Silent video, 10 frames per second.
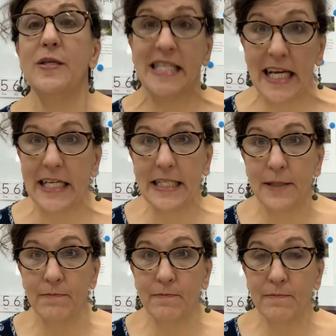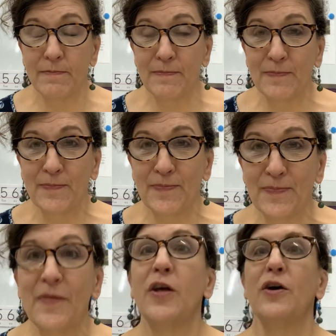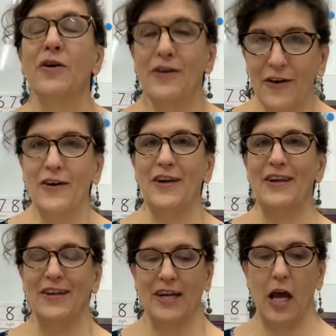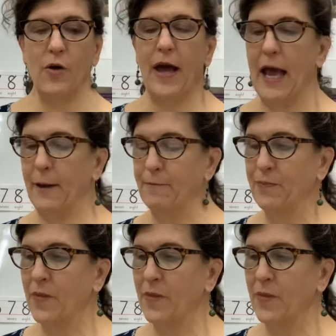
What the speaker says: sit? Good. Okay.